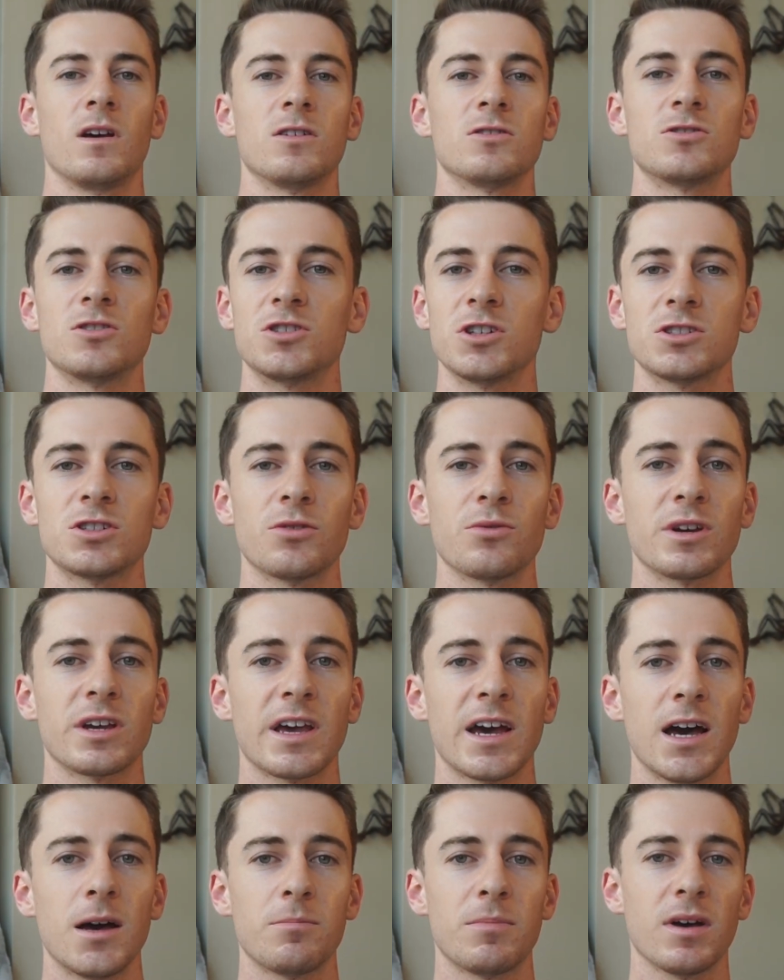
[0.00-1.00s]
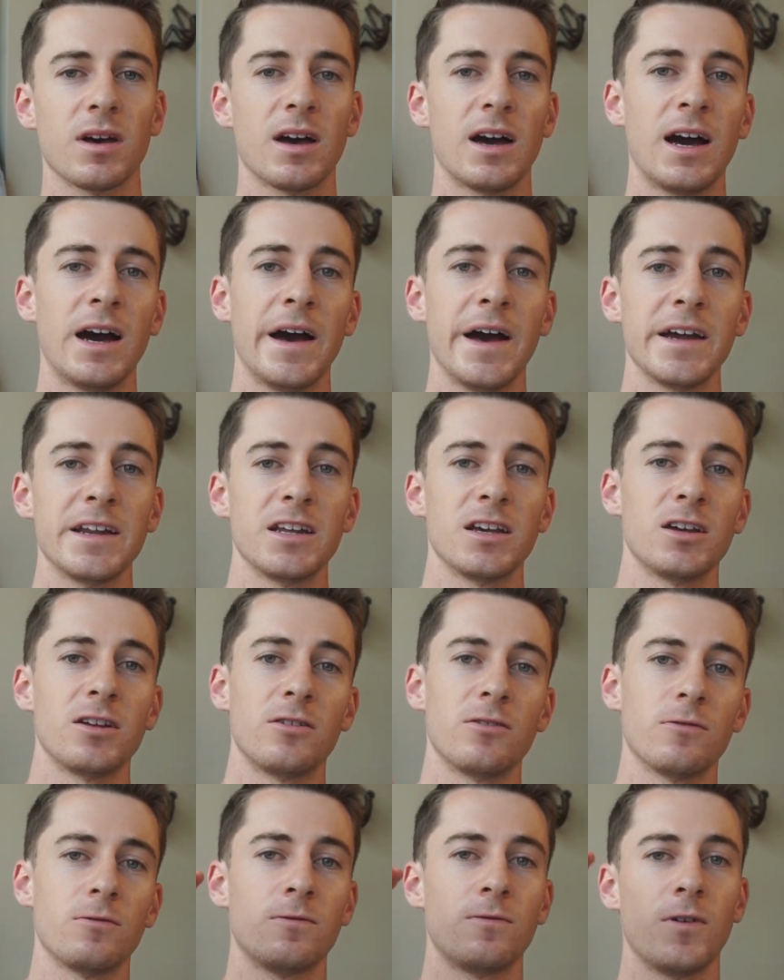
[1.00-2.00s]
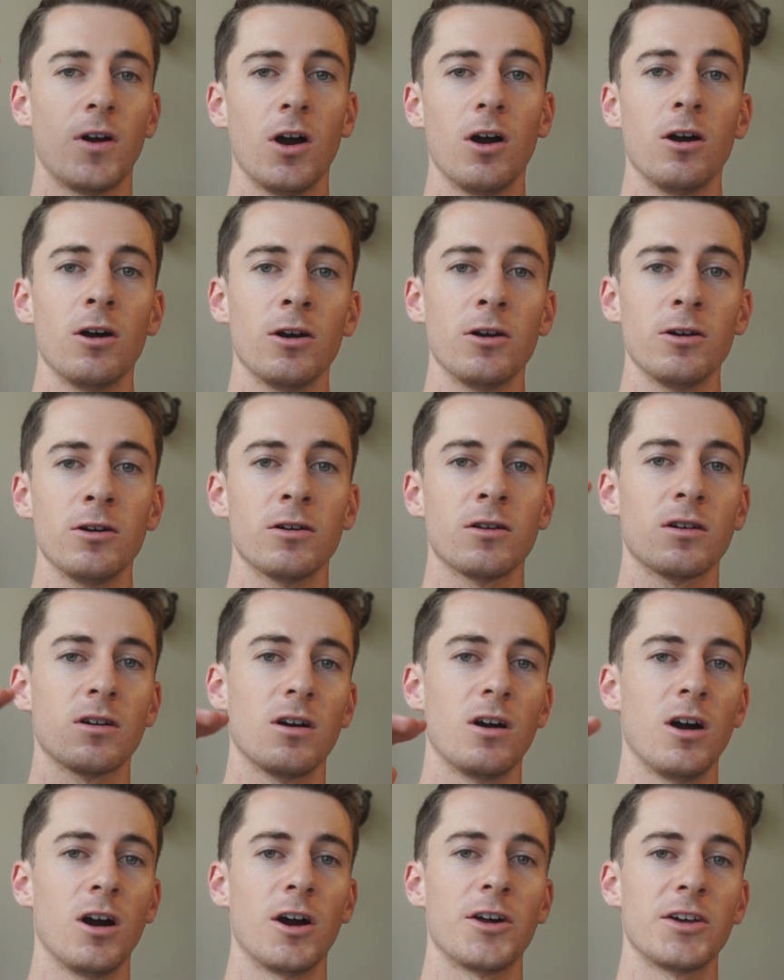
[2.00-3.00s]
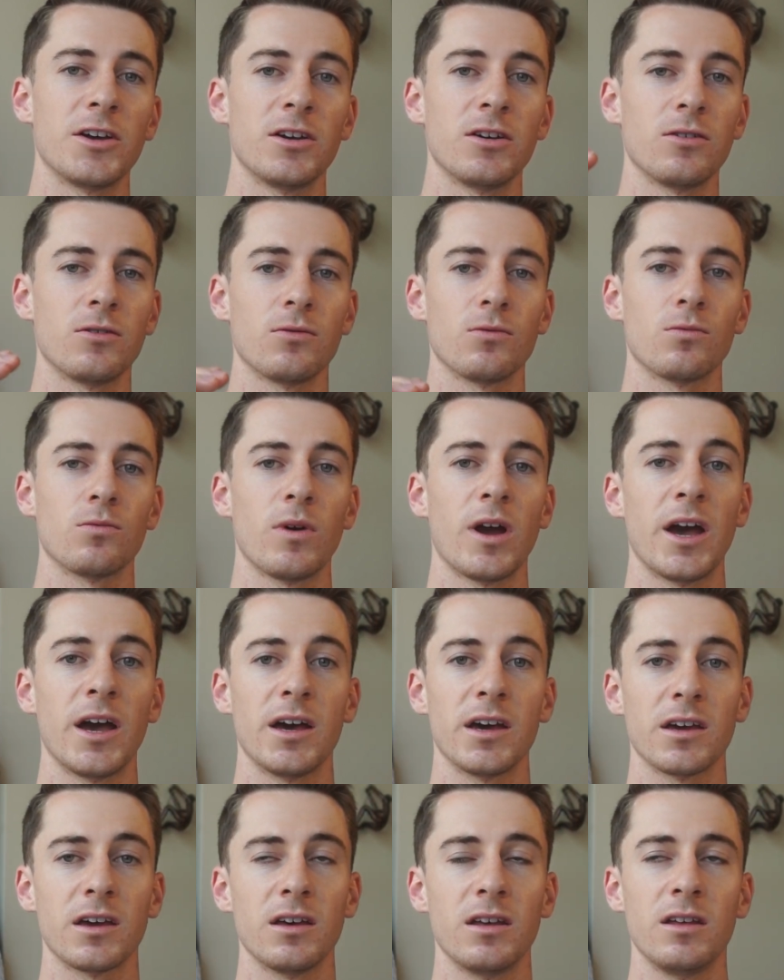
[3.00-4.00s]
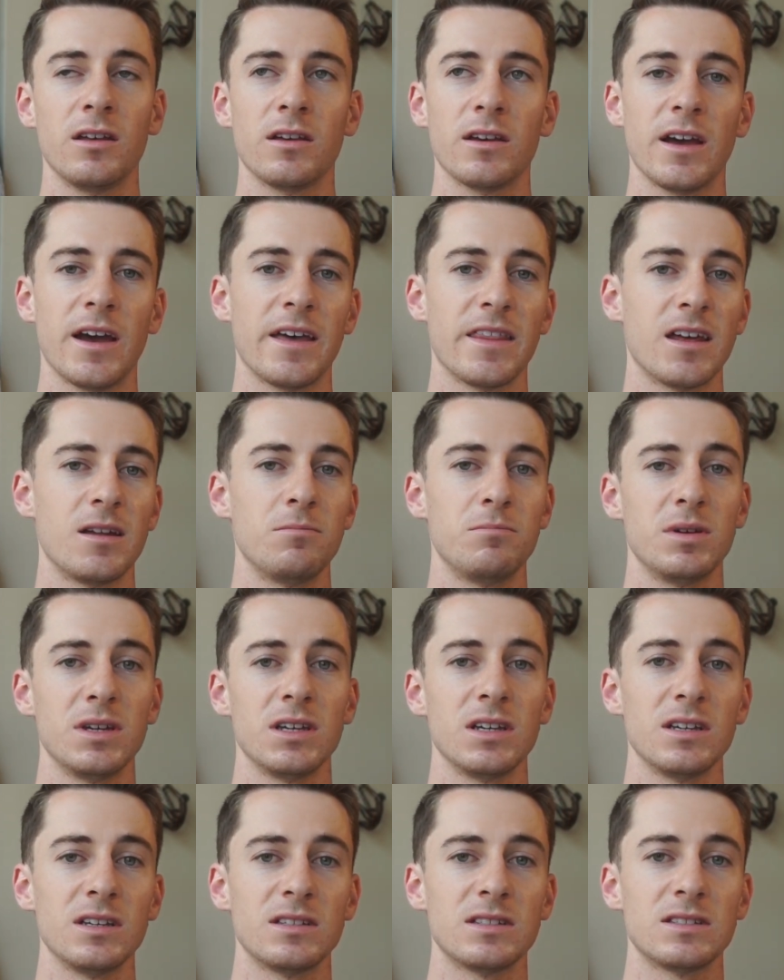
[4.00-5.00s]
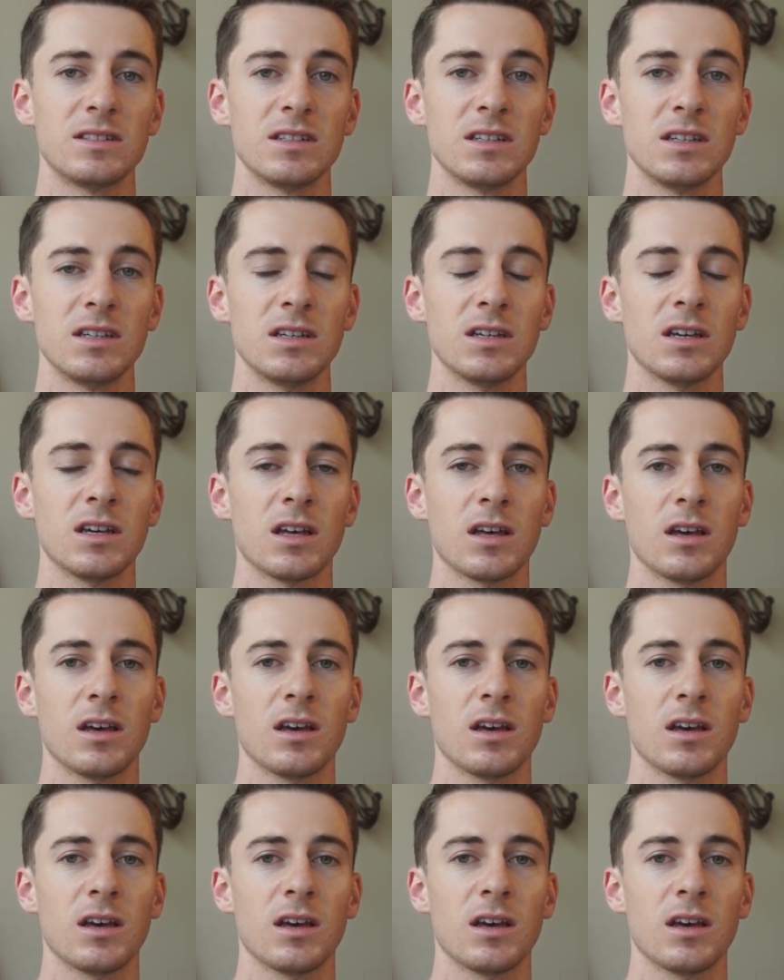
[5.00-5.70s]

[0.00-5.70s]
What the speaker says: So just to recap, I did FAR, Audit, Reg, and then BEC.